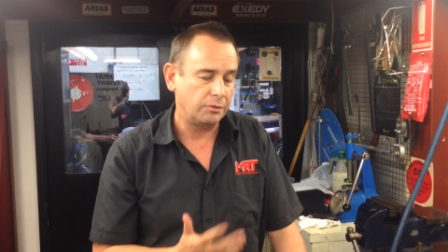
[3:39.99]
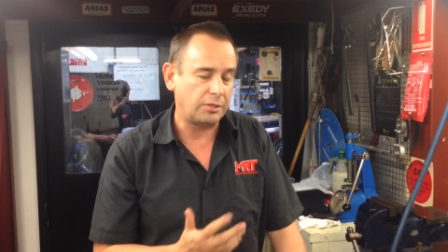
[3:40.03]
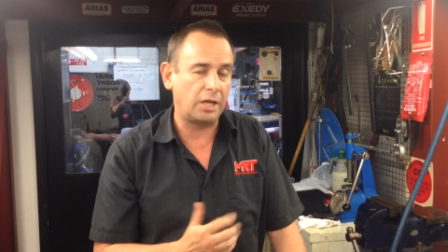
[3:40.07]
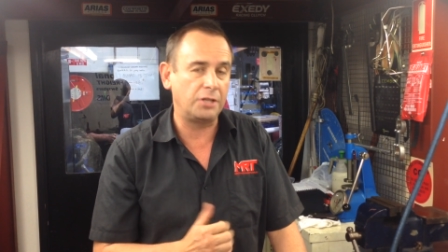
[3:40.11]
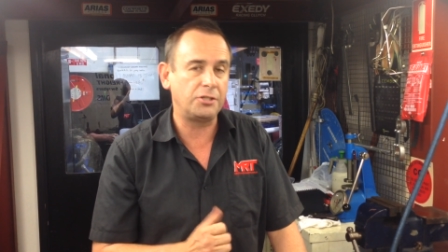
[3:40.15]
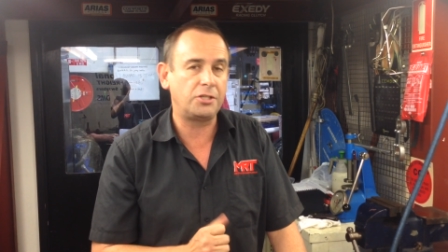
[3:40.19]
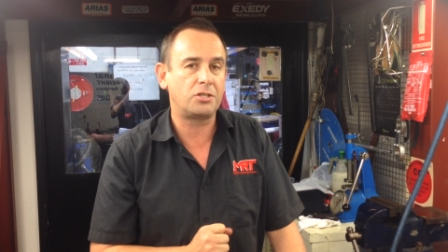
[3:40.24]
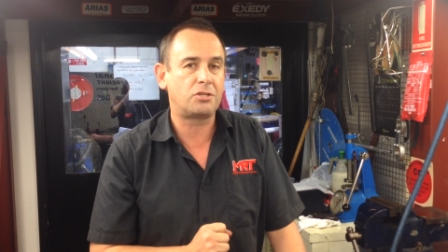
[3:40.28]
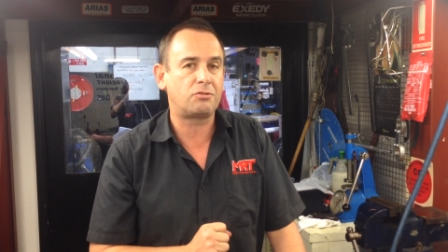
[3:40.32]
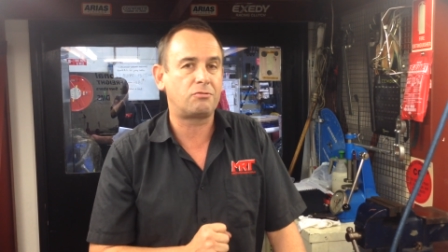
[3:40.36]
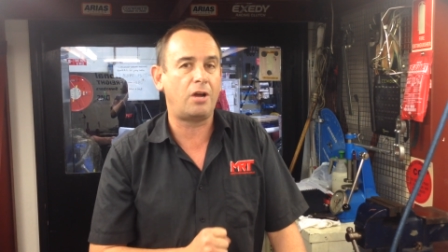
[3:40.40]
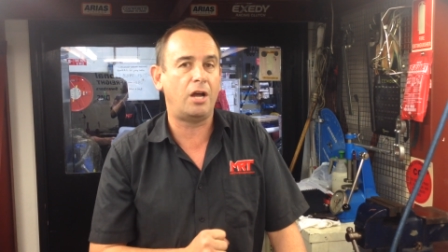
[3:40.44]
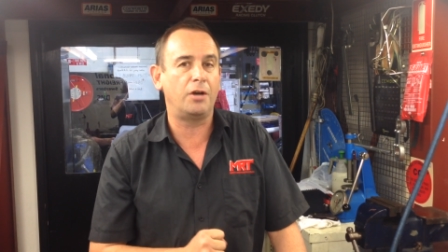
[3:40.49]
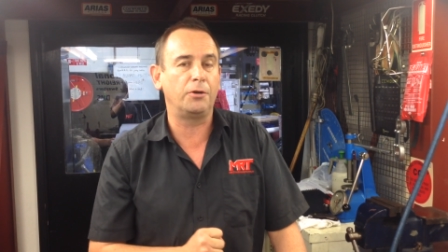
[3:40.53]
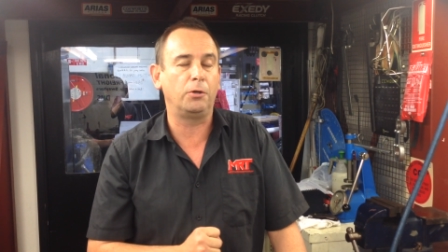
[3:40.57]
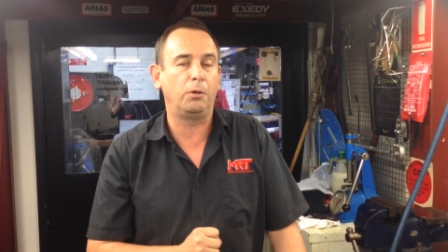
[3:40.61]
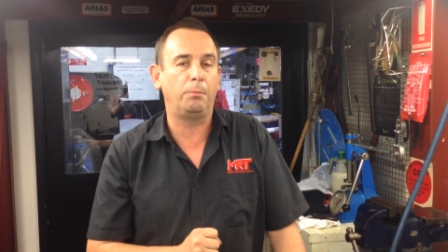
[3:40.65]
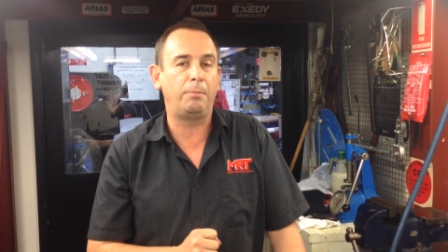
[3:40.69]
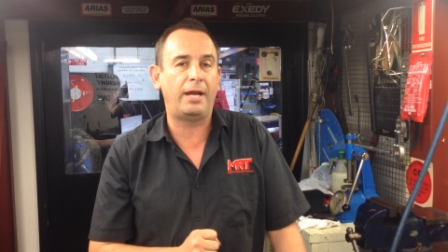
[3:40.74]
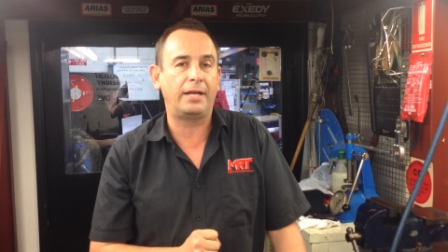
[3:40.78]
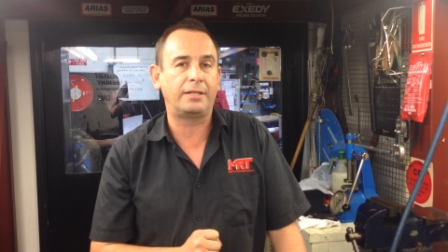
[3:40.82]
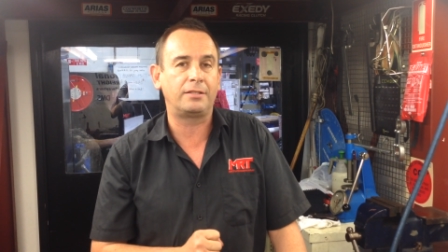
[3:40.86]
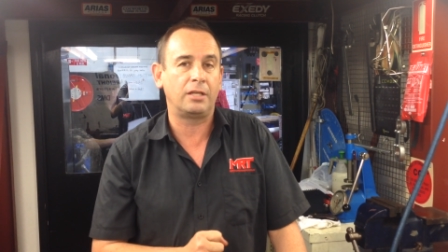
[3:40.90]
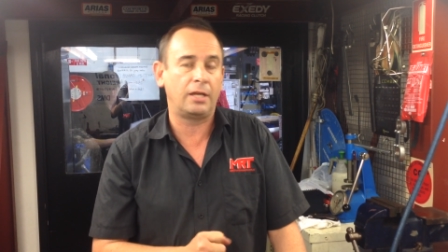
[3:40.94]
don't just throw it
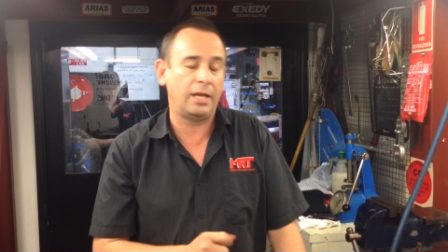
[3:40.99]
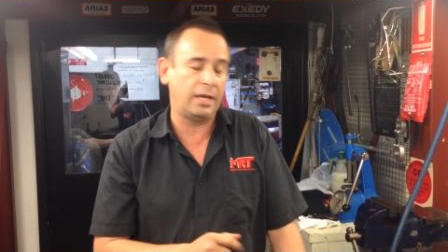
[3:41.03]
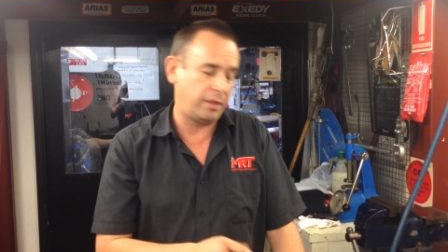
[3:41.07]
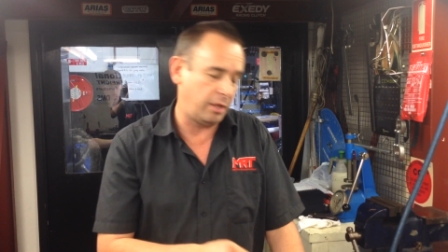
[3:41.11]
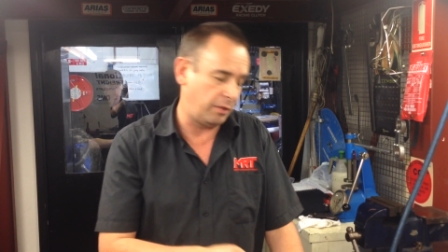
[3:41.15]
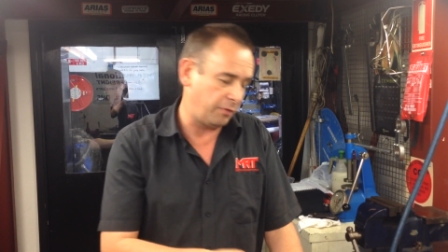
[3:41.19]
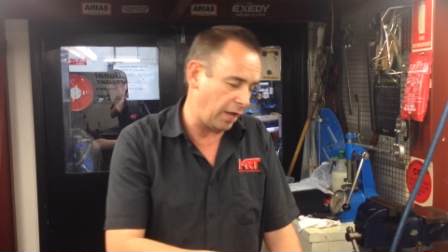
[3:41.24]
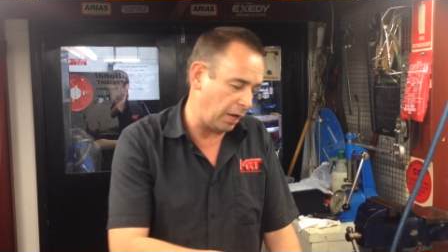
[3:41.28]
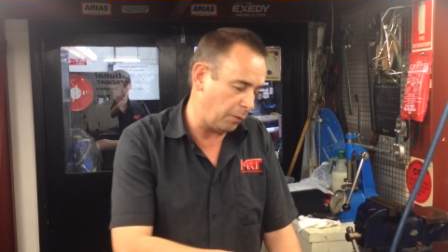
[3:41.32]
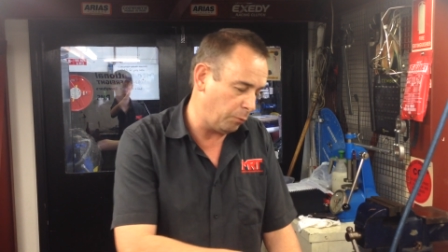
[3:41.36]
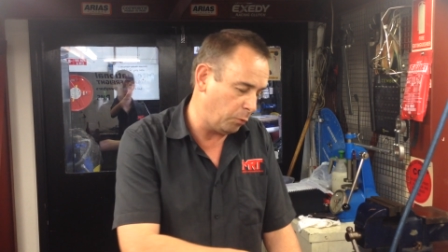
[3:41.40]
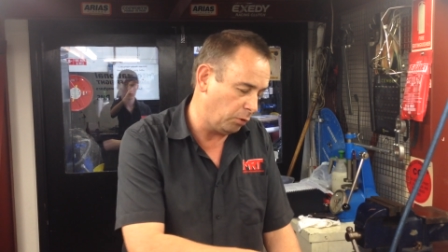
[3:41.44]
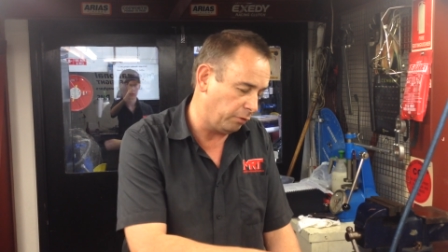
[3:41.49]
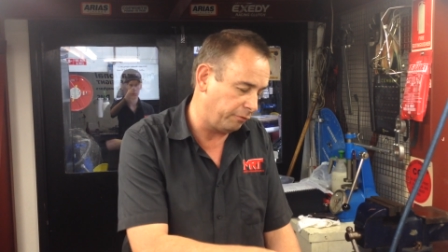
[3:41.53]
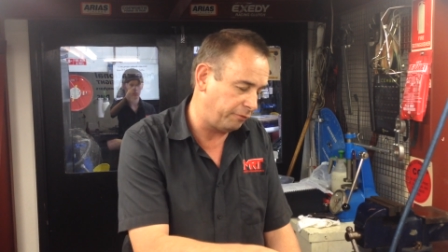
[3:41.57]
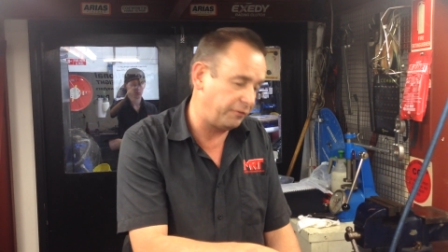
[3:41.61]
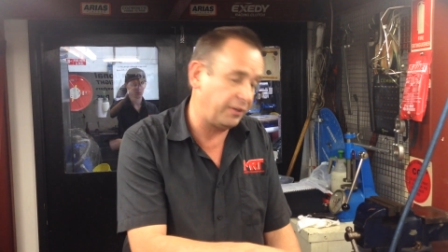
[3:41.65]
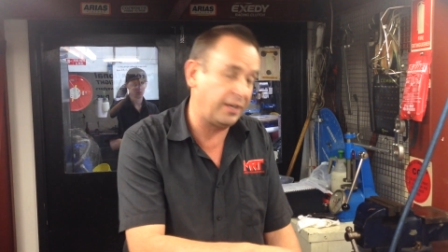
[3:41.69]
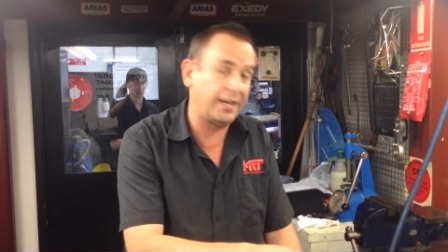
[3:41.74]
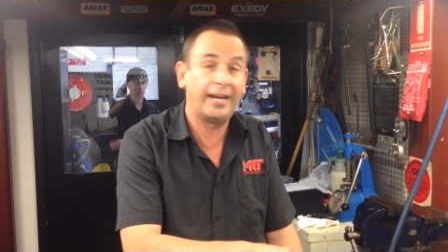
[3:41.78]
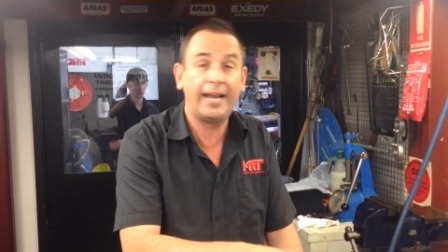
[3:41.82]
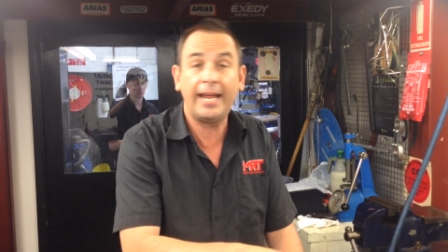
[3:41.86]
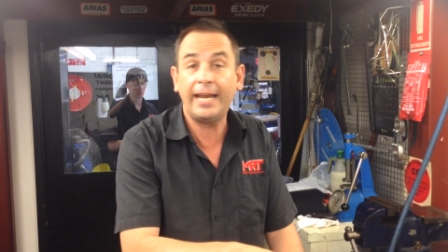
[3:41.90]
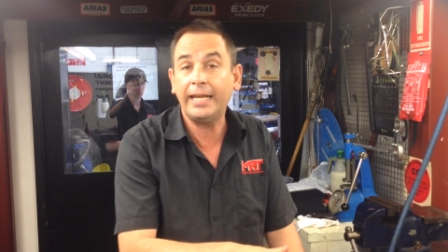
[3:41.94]
all back together. They will
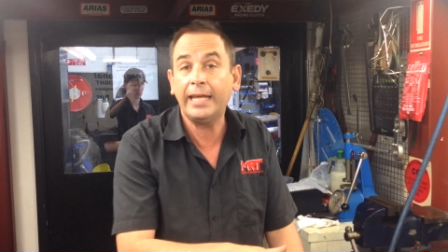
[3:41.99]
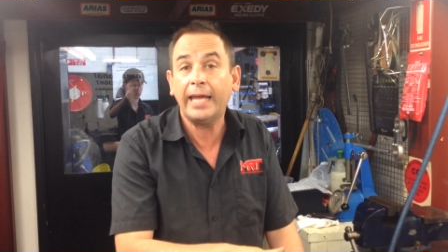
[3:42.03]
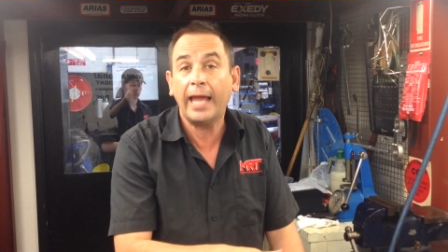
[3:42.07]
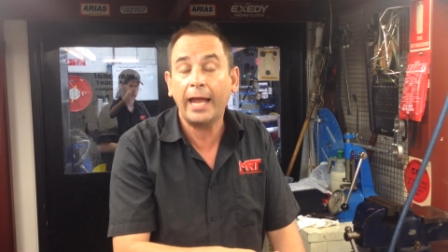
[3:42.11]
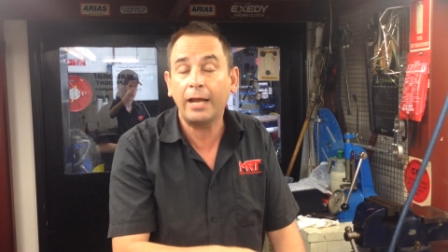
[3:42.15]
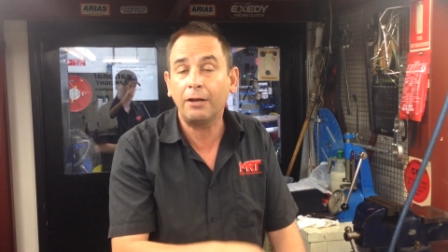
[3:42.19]
fit at any